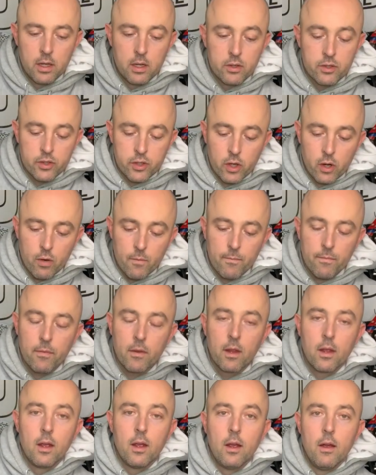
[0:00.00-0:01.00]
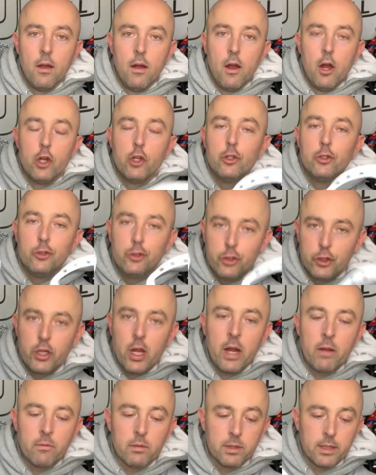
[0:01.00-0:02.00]
So,
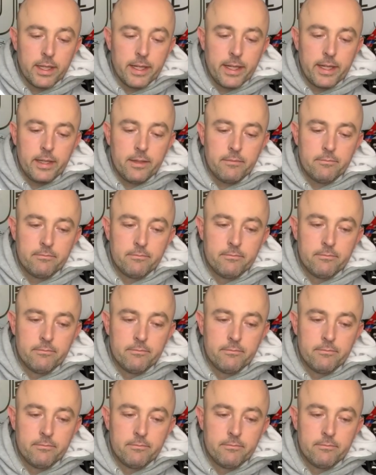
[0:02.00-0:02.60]
generally,